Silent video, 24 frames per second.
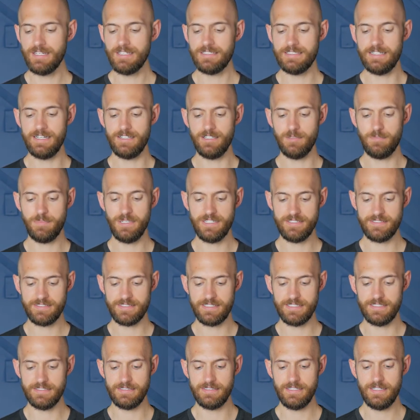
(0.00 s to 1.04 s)
Now the
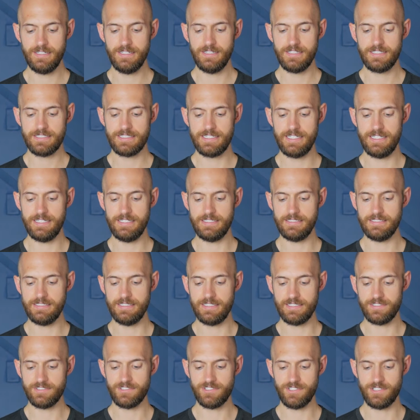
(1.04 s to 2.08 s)
piston can
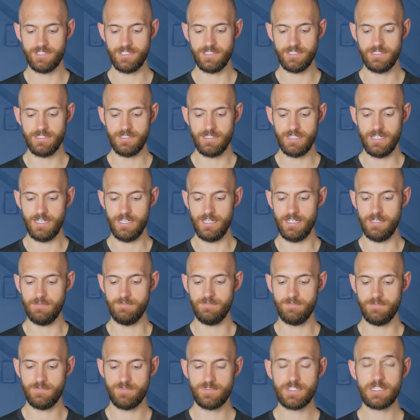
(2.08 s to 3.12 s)
exert
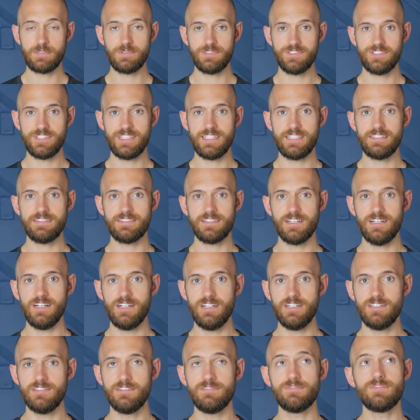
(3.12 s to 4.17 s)
frequencies
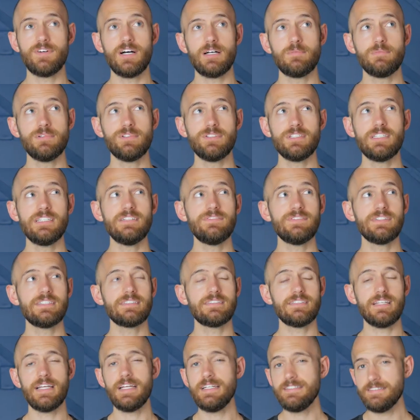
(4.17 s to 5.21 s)
of, I believe
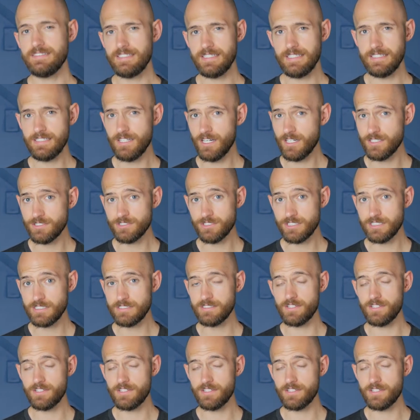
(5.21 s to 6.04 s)
it's 1800